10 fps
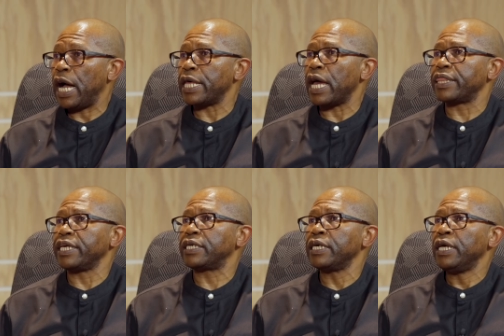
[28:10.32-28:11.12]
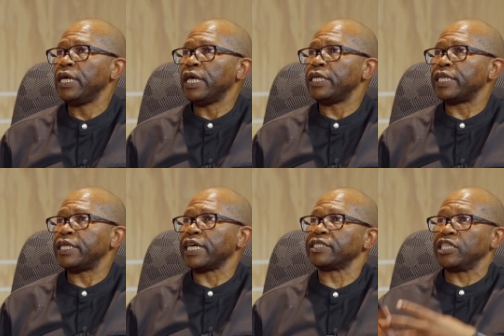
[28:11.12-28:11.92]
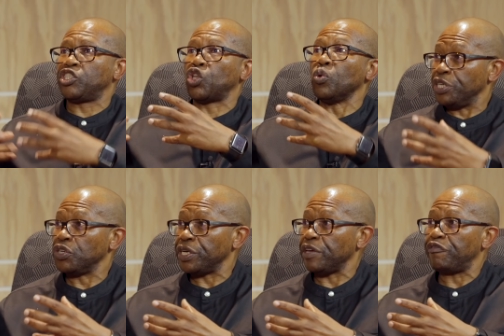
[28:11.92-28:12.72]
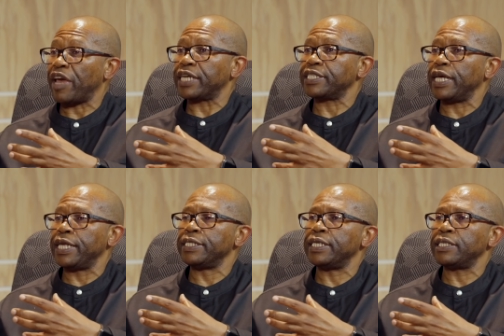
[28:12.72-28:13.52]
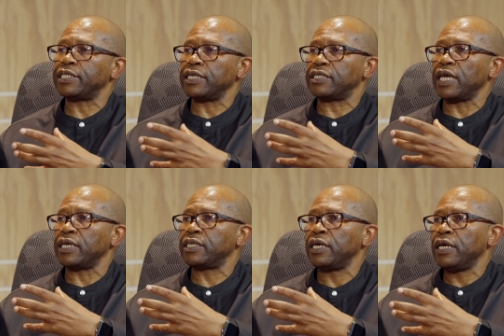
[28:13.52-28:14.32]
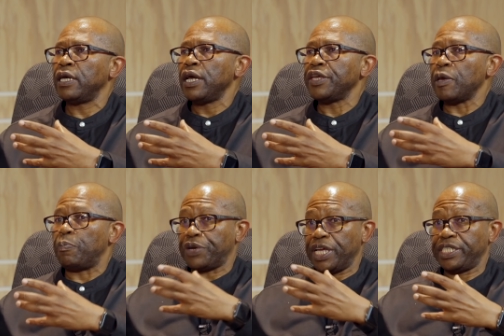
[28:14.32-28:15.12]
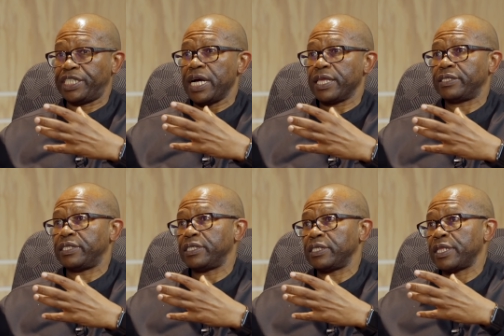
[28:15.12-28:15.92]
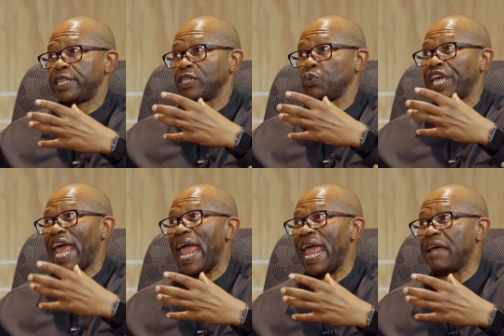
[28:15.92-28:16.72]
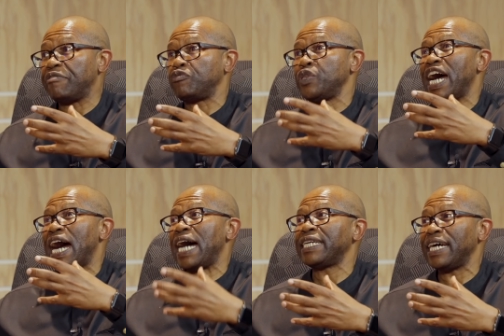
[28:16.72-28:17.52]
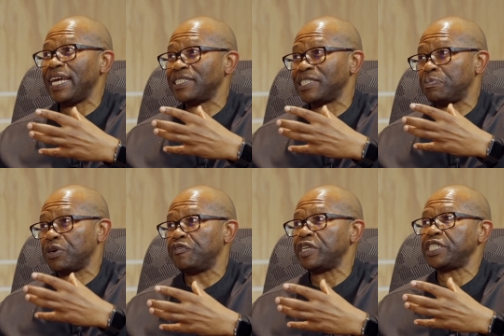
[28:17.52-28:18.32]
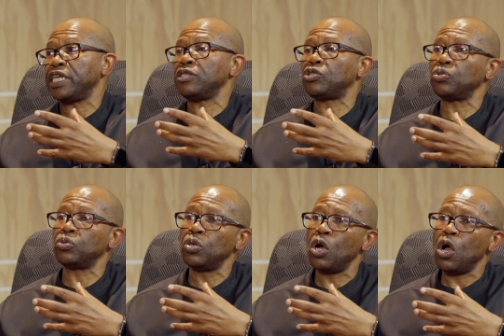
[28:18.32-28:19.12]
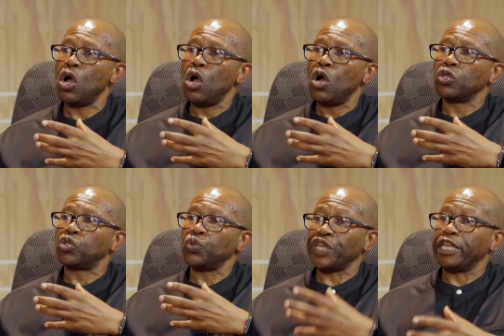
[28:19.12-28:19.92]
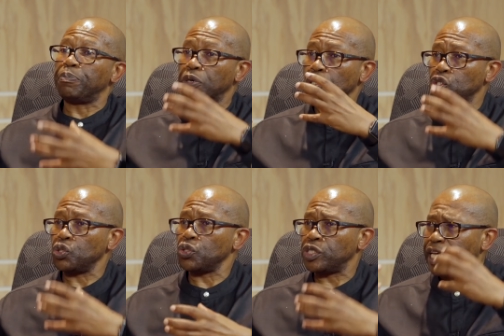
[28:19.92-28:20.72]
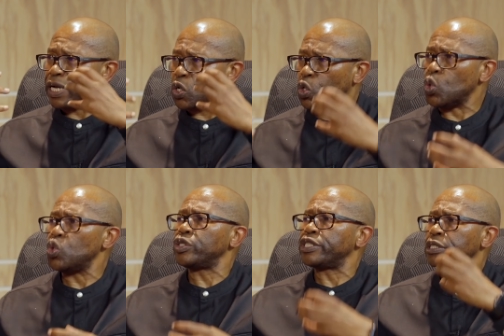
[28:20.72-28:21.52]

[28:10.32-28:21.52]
I think it has a domino effect. And as I said, the pressures that we are under as a profession to really produce a good